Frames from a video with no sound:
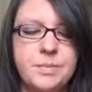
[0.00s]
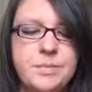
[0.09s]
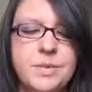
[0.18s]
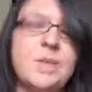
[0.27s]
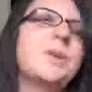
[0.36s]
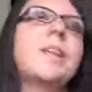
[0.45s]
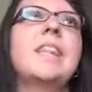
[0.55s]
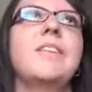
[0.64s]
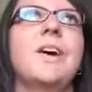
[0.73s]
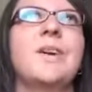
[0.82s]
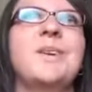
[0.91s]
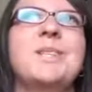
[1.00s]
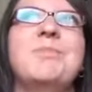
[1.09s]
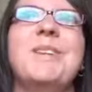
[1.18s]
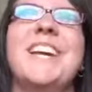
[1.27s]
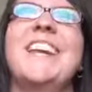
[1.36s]
I'm trying to think of how to
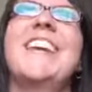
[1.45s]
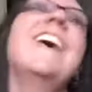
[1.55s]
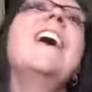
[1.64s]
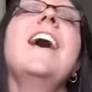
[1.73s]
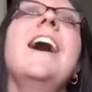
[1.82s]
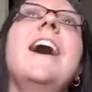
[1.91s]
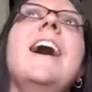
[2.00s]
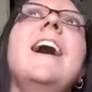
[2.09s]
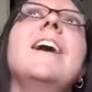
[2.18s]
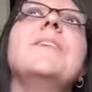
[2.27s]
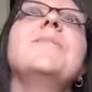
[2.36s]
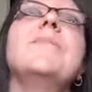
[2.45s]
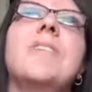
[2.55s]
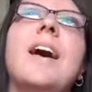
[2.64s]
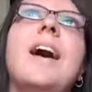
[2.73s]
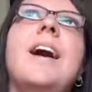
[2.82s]
explain it.
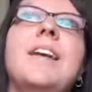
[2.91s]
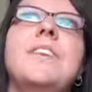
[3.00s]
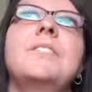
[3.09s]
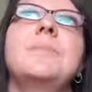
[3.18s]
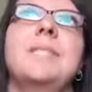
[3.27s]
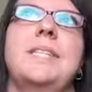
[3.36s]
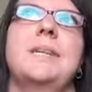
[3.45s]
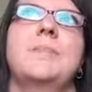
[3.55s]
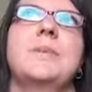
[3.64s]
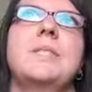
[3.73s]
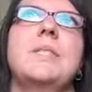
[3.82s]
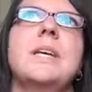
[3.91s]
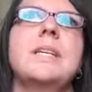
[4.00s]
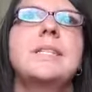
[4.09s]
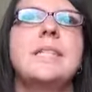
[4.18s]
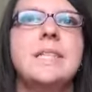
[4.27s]
I'll give some examples,
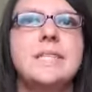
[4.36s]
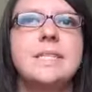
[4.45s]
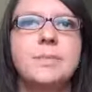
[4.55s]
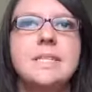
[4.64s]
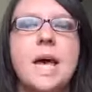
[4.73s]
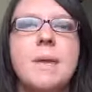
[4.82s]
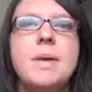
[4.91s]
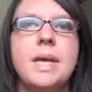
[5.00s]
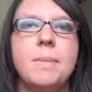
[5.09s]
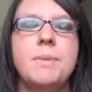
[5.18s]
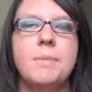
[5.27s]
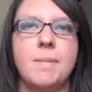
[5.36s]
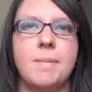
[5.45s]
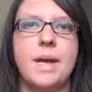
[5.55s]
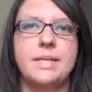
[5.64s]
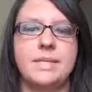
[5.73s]
because this was coming up in my
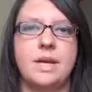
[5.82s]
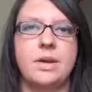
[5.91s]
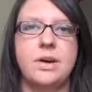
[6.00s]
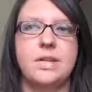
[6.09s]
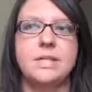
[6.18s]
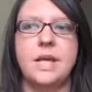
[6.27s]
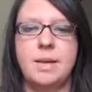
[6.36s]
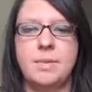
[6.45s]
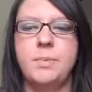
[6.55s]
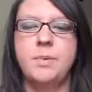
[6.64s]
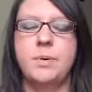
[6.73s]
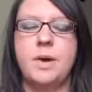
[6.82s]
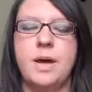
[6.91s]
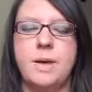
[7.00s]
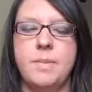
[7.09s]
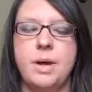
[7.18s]
mindset calls. It came up
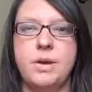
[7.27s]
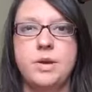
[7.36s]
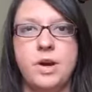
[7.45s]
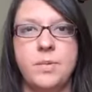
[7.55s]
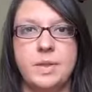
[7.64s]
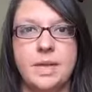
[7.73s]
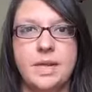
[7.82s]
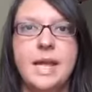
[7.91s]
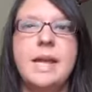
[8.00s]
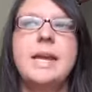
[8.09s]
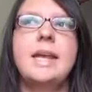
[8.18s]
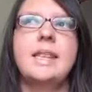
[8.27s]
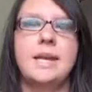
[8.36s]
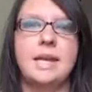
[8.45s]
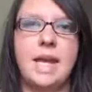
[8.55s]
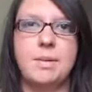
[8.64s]
on a call with a client, and
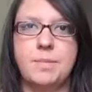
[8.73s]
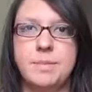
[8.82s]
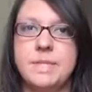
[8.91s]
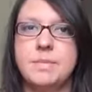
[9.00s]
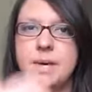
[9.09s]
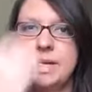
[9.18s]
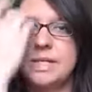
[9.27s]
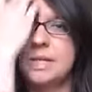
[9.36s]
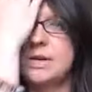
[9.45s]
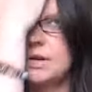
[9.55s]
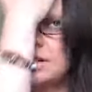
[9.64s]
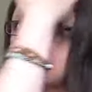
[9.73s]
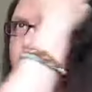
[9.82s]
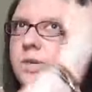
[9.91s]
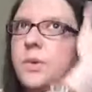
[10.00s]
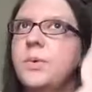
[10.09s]
then it came up in some mindset calls.
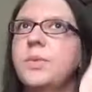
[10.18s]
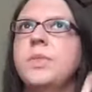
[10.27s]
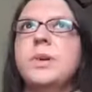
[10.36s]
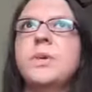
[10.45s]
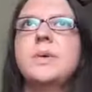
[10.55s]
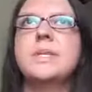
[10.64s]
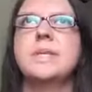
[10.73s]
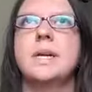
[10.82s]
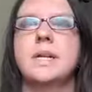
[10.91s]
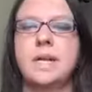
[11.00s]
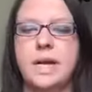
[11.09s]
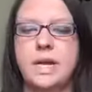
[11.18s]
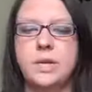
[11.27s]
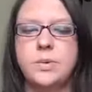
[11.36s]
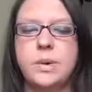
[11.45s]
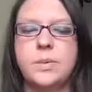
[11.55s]
So there was a
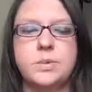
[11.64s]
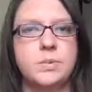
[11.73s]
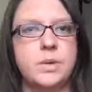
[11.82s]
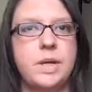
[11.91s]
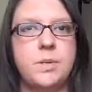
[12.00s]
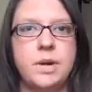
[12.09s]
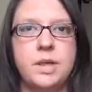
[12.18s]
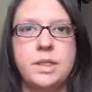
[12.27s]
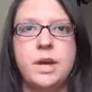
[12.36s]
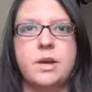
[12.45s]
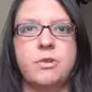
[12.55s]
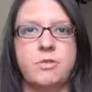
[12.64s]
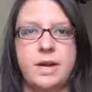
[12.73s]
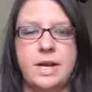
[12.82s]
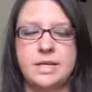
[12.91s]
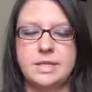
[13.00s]
client who I was working with on her
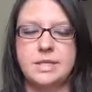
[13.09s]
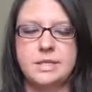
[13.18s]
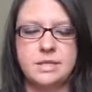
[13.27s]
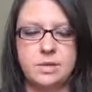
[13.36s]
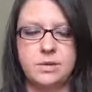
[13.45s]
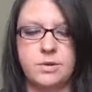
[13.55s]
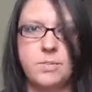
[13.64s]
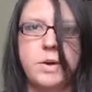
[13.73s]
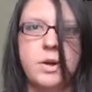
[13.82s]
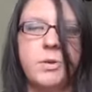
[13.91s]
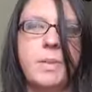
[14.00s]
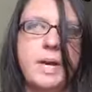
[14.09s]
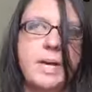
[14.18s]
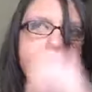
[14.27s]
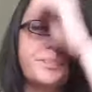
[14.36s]
finances, on her money.